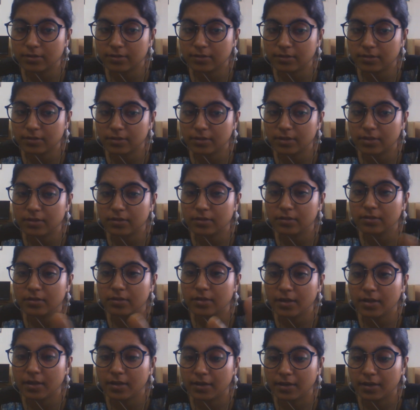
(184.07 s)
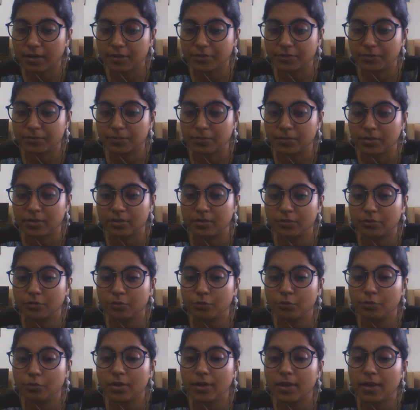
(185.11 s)
sclera anatomy.
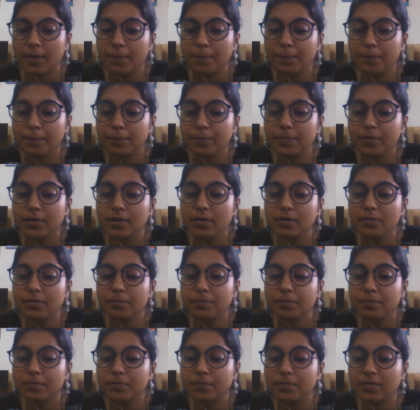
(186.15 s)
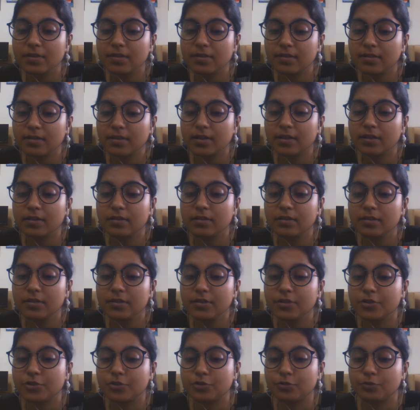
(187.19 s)
So episcleral
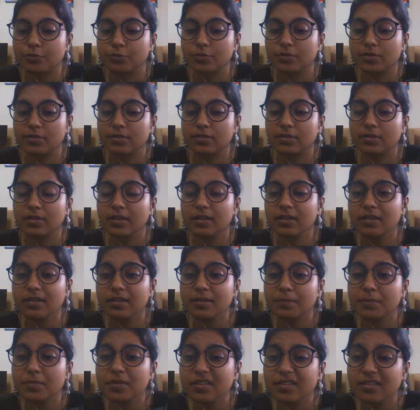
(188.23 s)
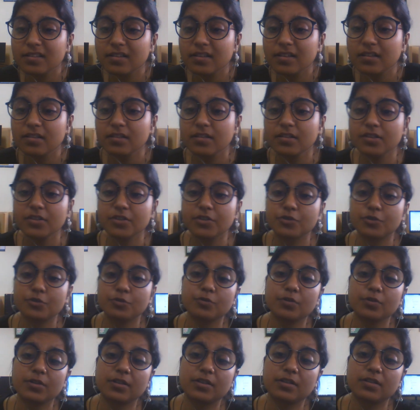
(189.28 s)
tissues. That episcleral tissue,
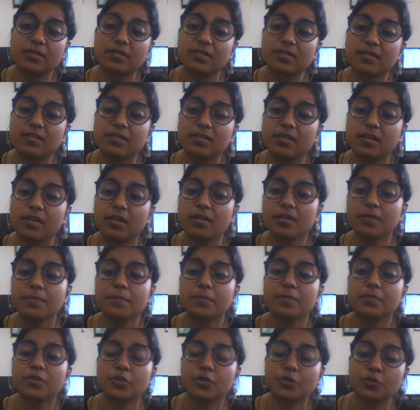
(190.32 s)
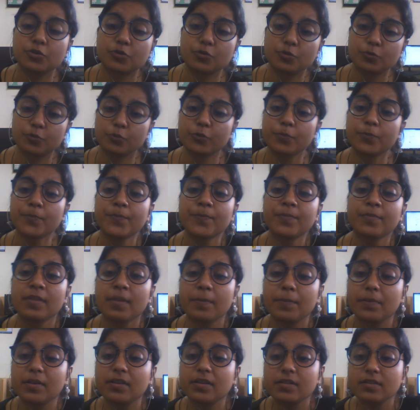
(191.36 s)
it is the tissue,
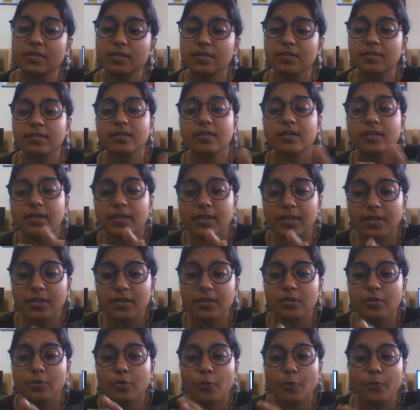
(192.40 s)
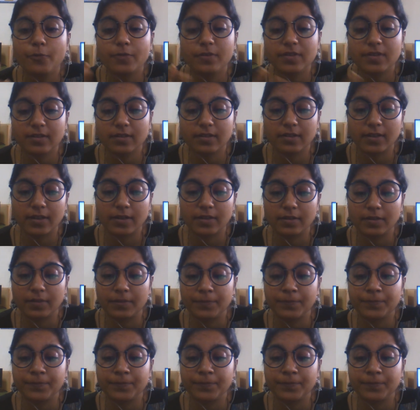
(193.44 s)
but it is the layer of sclera.